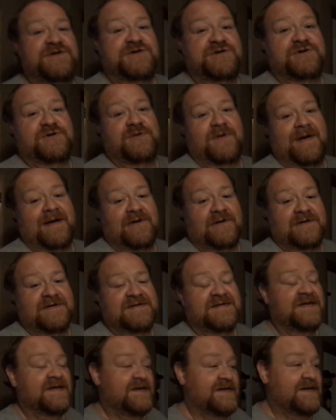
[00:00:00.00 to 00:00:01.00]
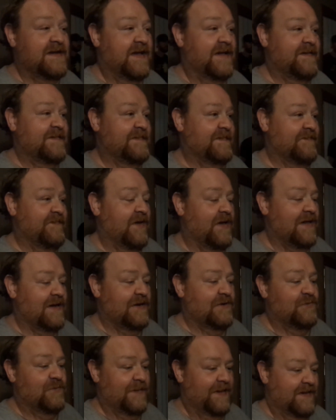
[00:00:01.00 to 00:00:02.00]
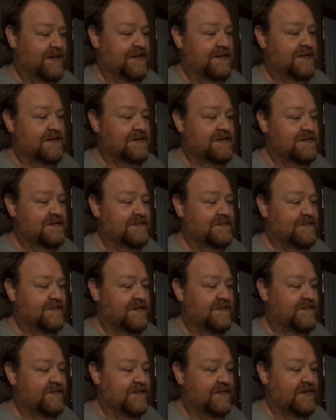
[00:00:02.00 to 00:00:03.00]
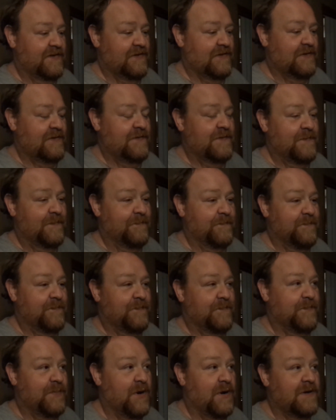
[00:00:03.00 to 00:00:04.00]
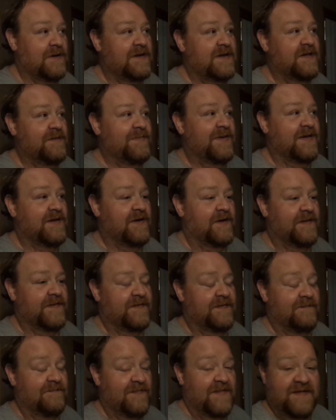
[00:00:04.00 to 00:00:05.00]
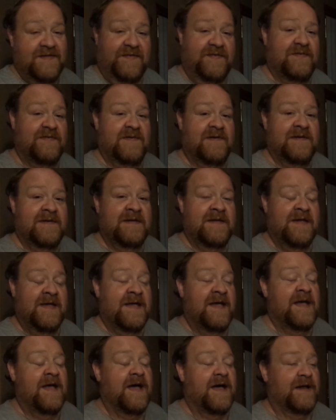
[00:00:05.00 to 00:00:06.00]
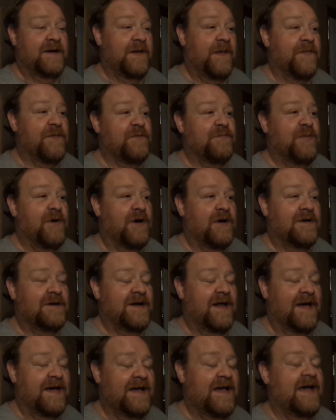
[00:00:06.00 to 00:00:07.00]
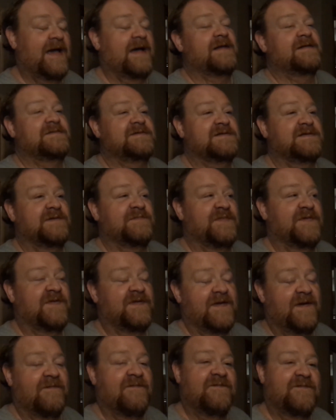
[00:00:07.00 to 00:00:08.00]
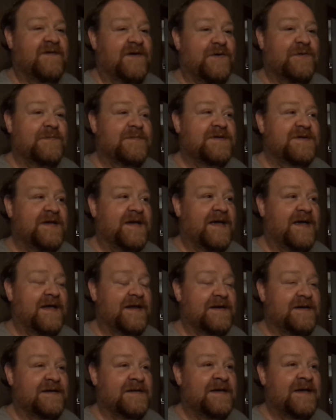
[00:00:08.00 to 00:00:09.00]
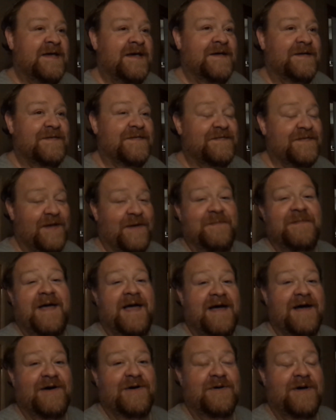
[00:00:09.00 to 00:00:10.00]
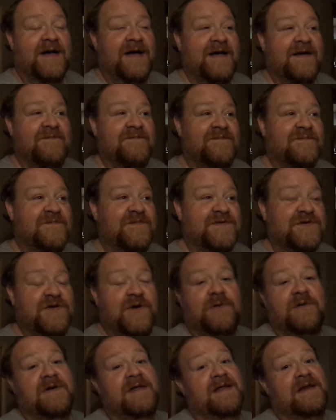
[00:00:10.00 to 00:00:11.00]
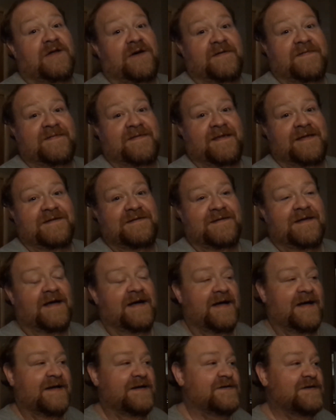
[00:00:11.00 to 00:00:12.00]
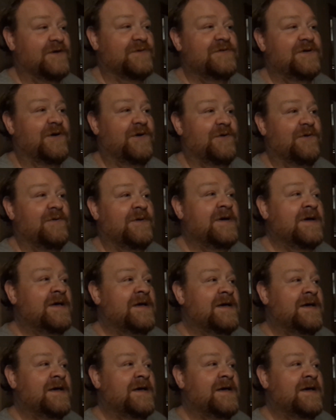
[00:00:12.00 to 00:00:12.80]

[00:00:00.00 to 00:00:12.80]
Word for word: do our ten days of Halloween this year, partly because of this. Another part, I had some stuff filmed, and somehow I've totally lost it. I don't know